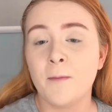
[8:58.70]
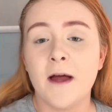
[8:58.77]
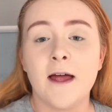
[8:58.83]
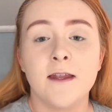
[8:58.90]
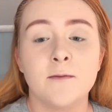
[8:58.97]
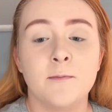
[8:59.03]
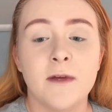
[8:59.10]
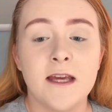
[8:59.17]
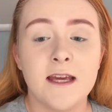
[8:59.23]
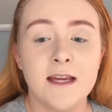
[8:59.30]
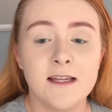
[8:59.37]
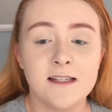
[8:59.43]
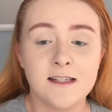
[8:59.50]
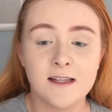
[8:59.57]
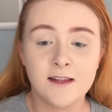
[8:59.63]
bad
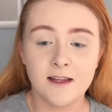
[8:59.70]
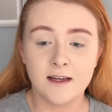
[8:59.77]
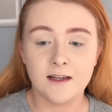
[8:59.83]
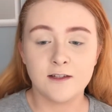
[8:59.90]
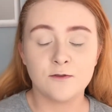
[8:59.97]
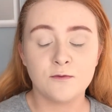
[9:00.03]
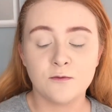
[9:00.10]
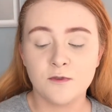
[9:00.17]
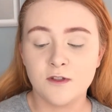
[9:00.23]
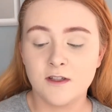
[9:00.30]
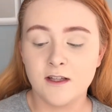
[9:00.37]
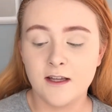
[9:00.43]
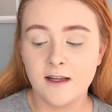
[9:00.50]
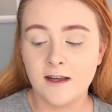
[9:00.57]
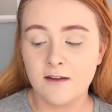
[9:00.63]
base then I don't want
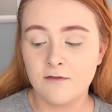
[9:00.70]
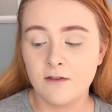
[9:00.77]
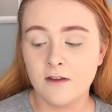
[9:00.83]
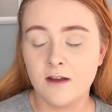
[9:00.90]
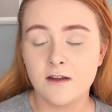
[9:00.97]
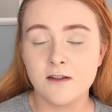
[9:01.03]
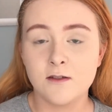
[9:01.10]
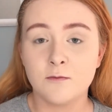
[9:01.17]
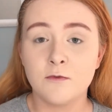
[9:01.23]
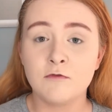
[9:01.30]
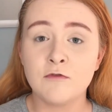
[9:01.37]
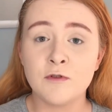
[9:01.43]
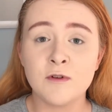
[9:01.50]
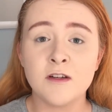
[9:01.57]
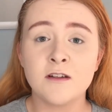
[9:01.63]
like everything else to be
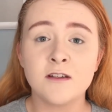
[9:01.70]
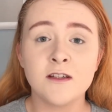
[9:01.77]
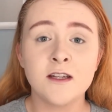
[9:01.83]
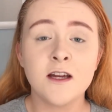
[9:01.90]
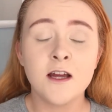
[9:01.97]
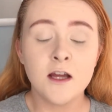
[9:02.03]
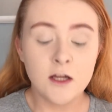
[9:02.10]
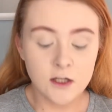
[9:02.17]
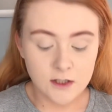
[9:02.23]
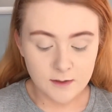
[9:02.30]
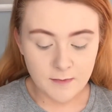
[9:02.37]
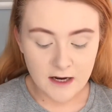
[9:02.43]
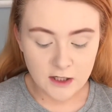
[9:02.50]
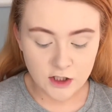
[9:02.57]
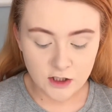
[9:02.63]
ruined. So
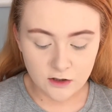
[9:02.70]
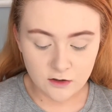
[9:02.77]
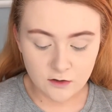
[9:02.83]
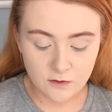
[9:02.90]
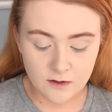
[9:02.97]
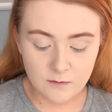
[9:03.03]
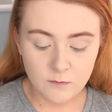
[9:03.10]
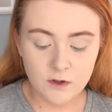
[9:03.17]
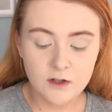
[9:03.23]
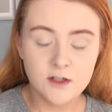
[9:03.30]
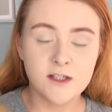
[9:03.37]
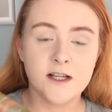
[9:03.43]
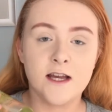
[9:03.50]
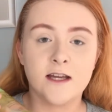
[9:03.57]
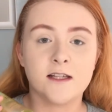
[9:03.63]
I'm actually going to go in with our
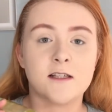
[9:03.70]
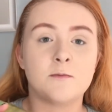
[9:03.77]
setting